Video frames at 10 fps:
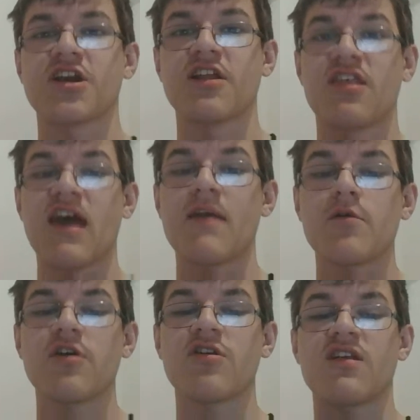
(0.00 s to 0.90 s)
Instead,
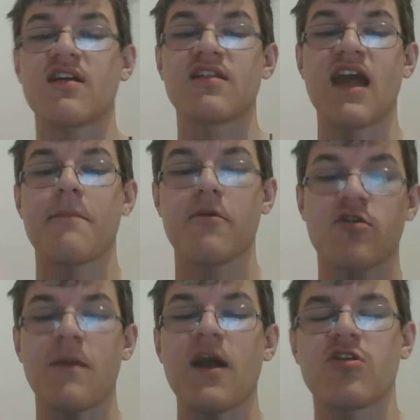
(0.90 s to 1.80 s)
we're using the tapered
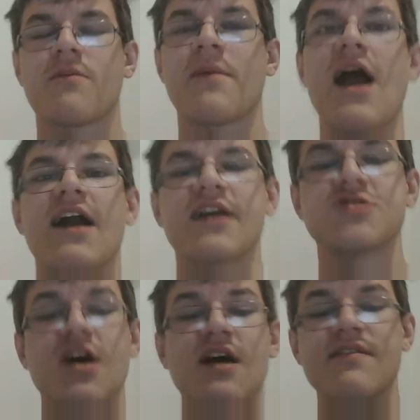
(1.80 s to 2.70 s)
spacer
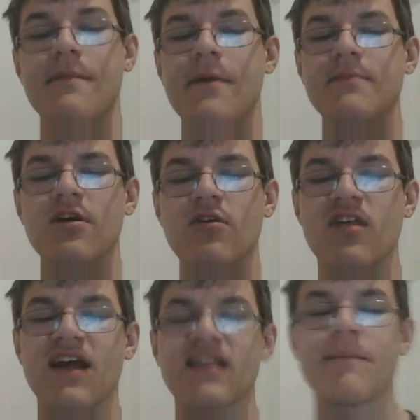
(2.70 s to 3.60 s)
package that we've been
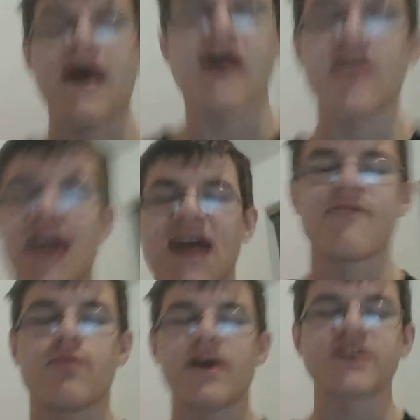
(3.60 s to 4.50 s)
using at the mile and a
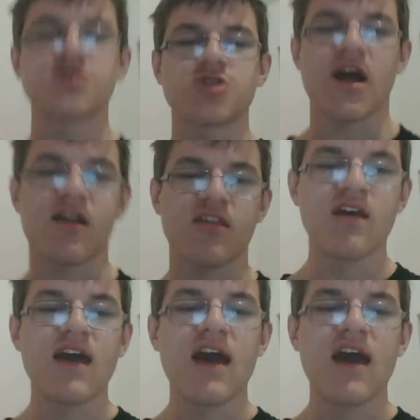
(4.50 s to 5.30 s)
half racetracks.